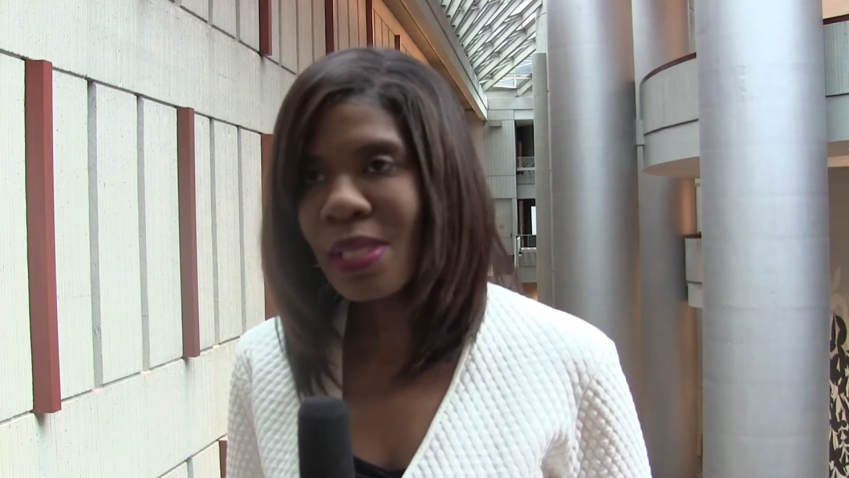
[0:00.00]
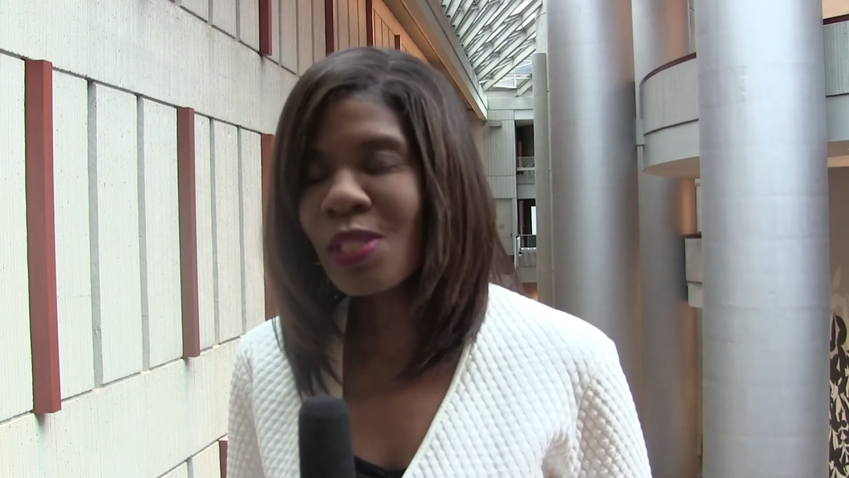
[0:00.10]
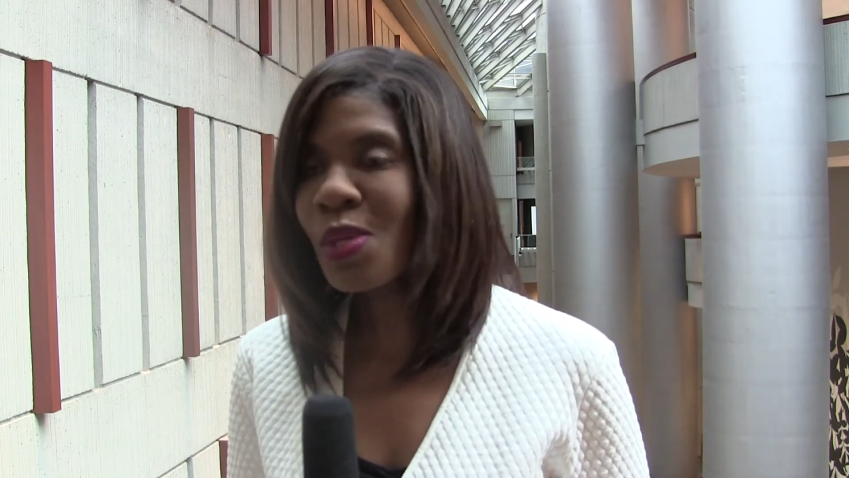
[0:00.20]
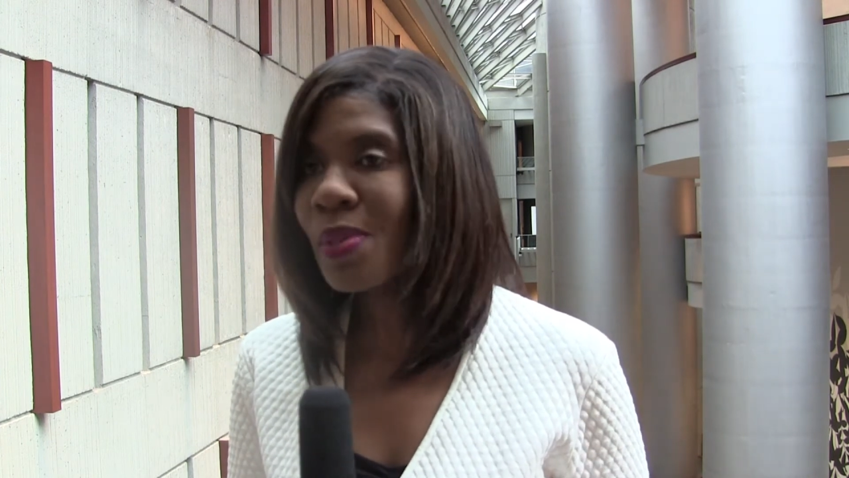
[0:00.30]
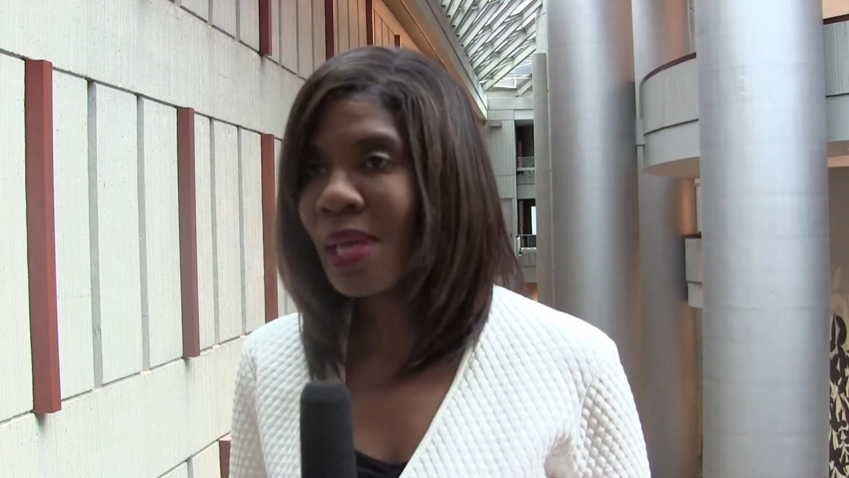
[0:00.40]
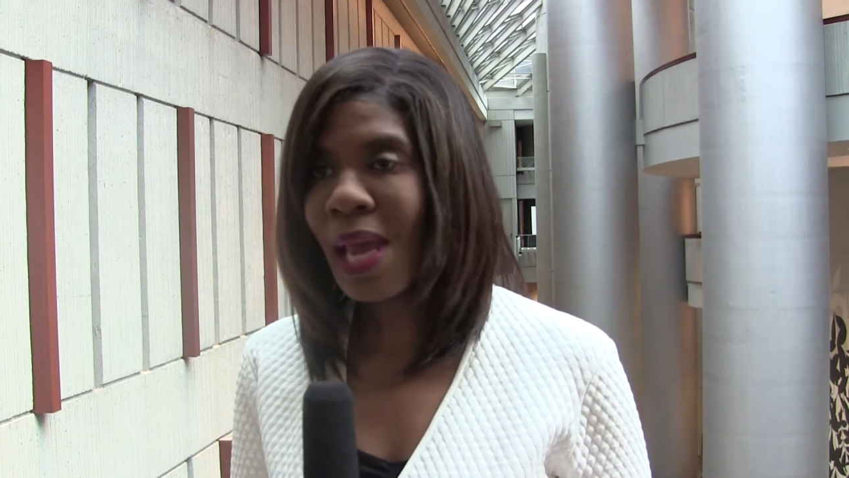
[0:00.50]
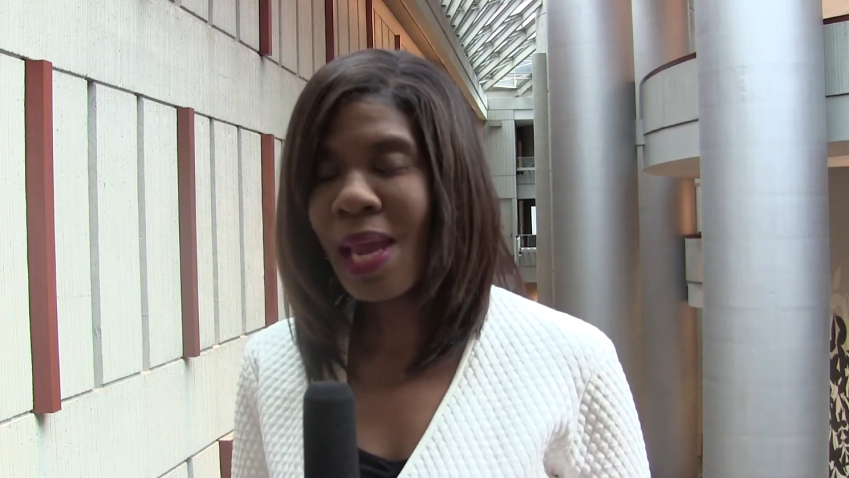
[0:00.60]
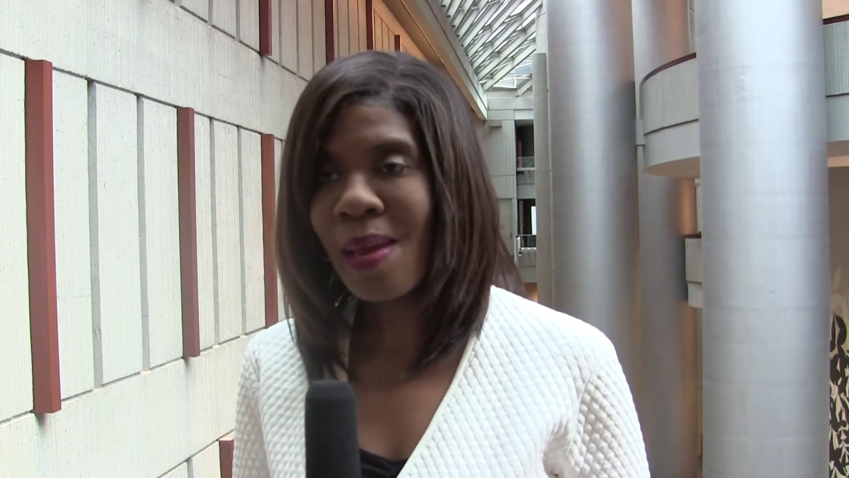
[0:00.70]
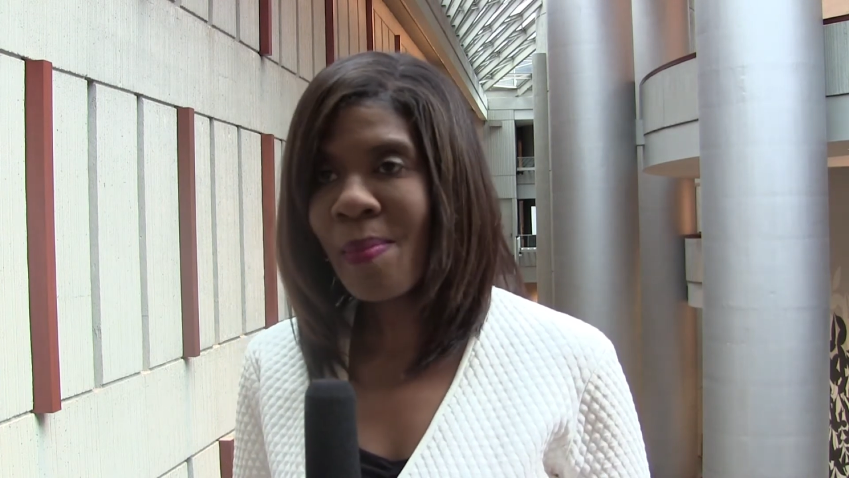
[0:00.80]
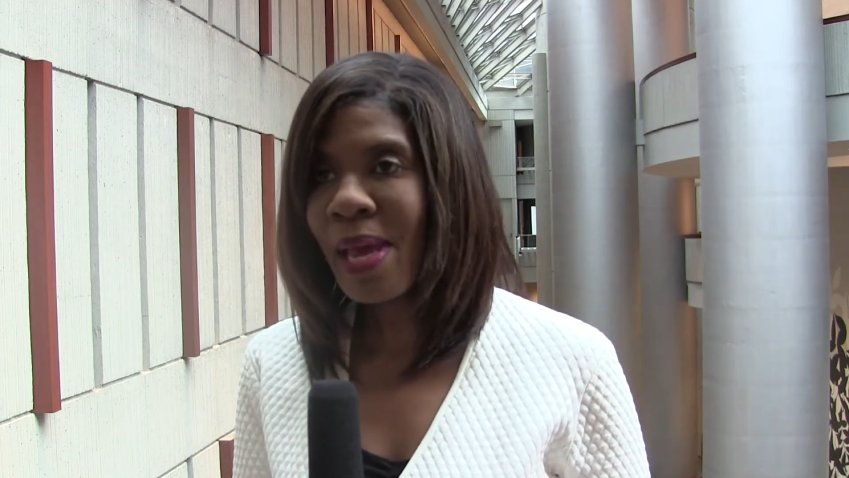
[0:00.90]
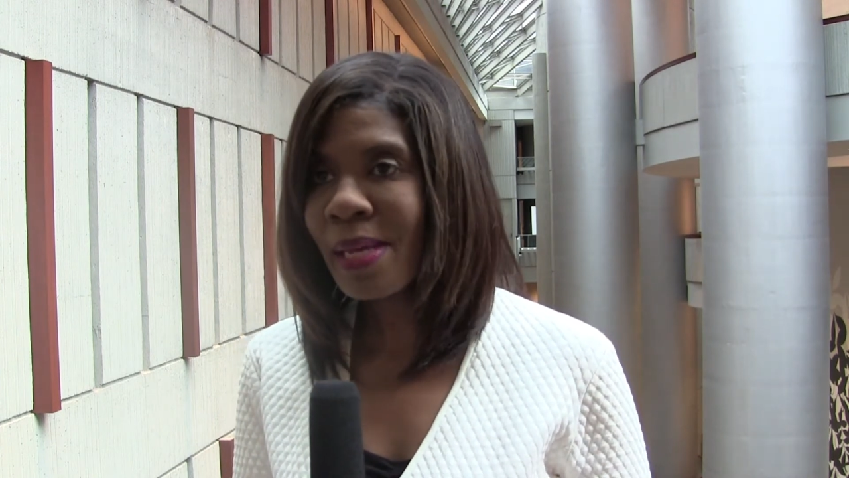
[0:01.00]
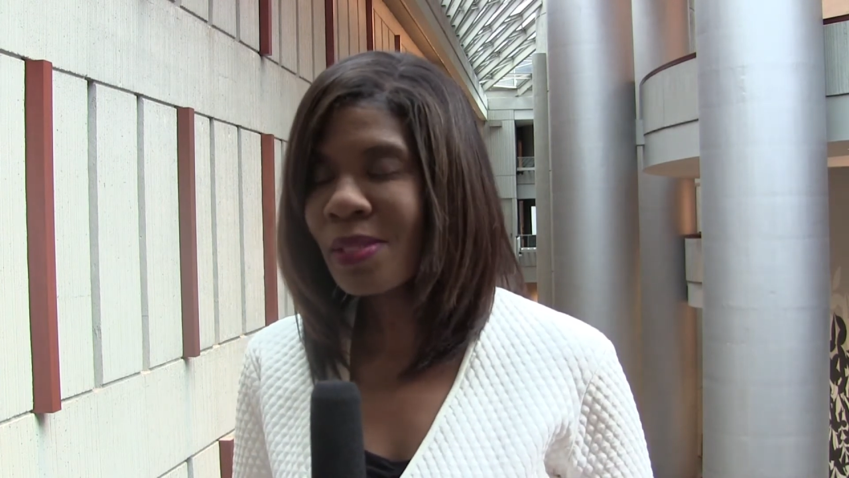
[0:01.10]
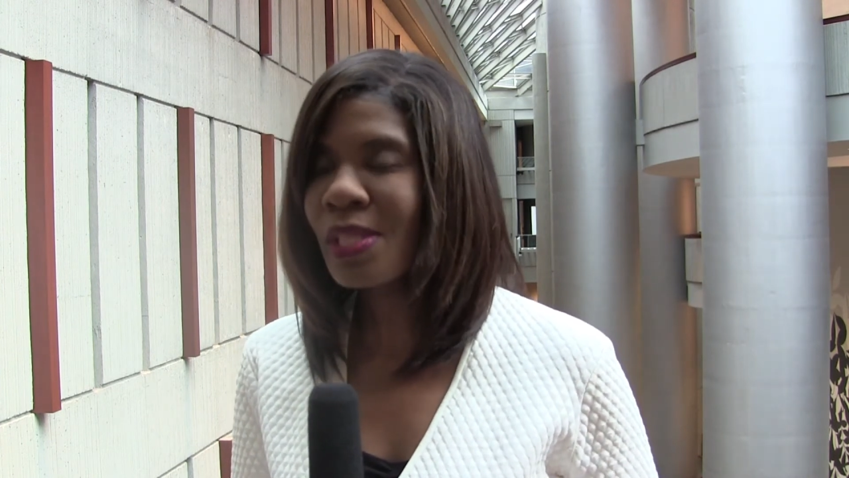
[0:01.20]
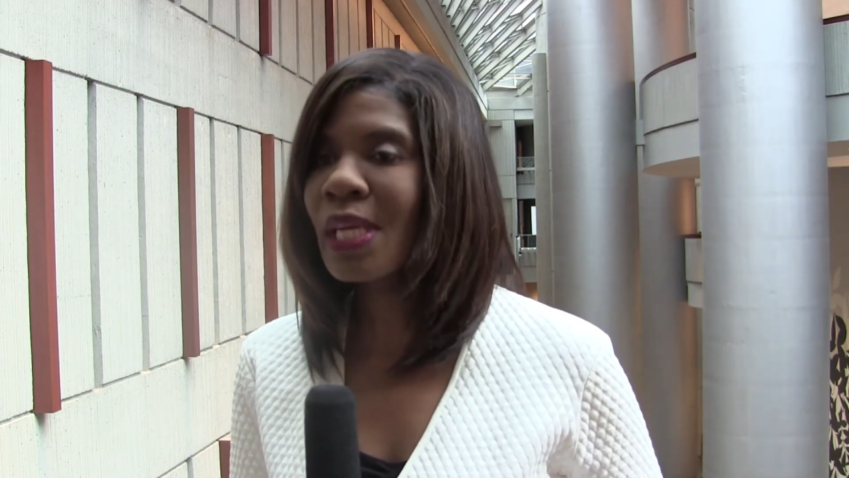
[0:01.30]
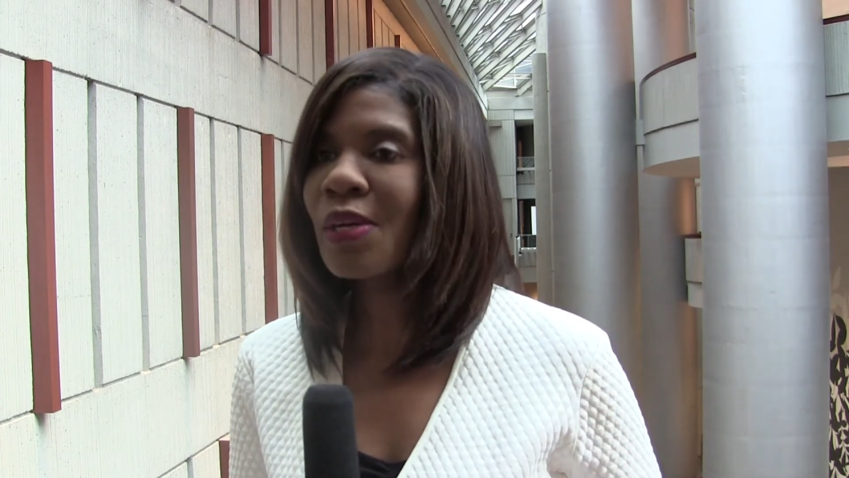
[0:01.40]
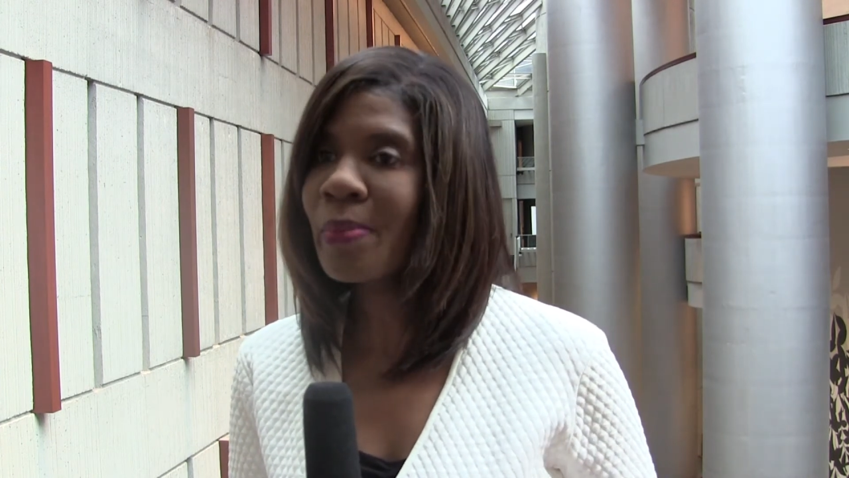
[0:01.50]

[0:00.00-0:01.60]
and so the AMA is there,